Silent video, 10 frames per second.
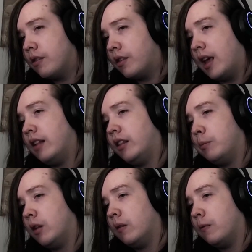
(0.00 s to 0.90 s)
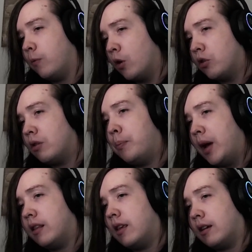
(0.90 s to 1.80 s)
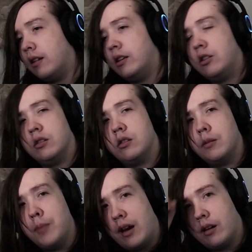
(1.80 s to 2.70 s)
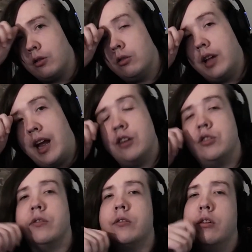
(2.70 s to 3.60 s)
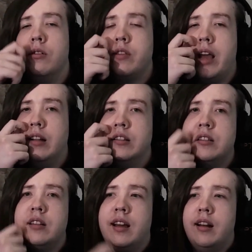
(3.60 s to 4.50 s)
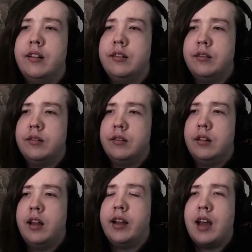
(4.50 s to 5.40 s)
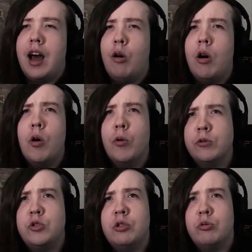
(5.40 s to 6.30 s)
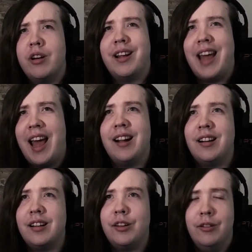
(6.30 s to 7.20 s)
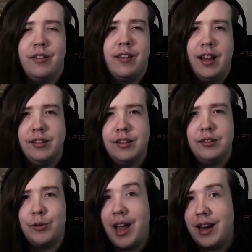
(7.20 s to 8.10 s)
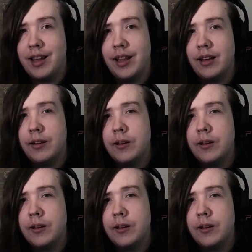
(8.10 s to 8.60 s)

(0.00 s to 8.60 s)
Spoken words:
sentiment was basically just medical age of consent and like how, oh, children can't consent to anything,